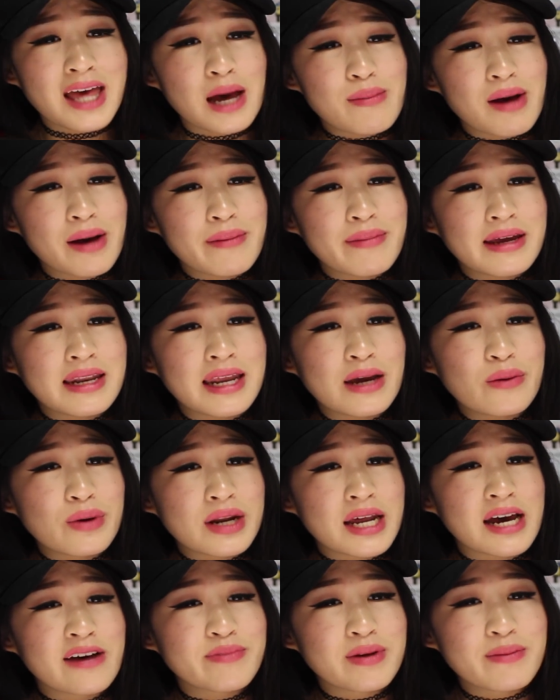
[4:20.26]
yep, I mean, it
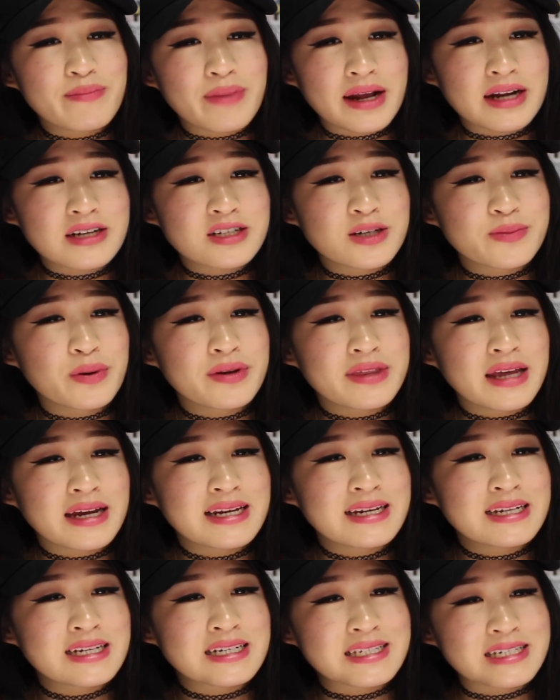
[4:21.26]
would have been better to put that
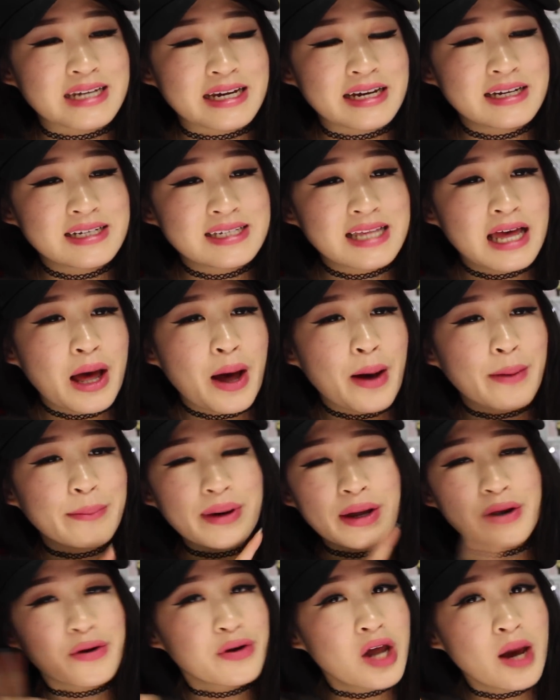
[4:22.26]
near the stairs,
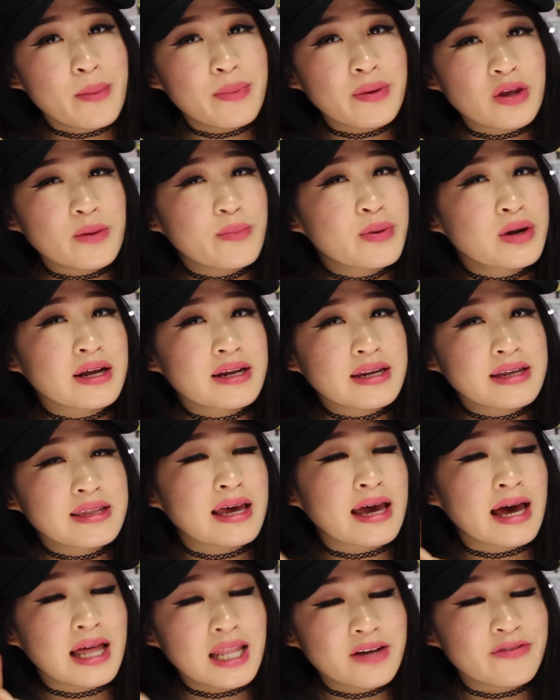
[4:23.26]
but nope, you put it near
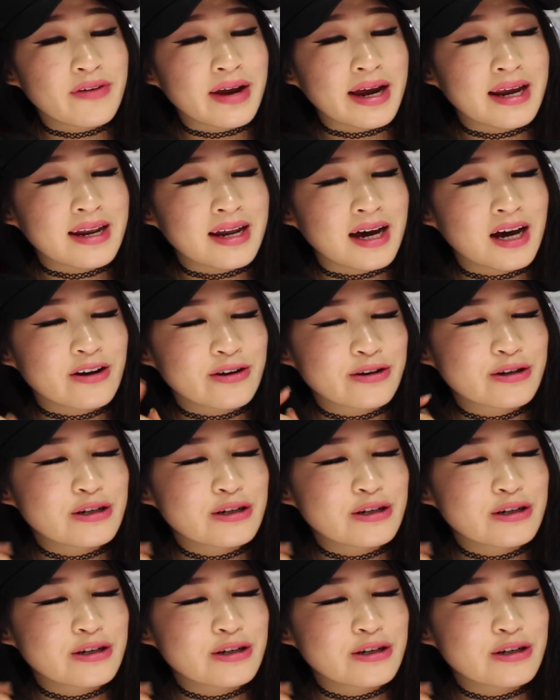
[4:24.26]
the elevator.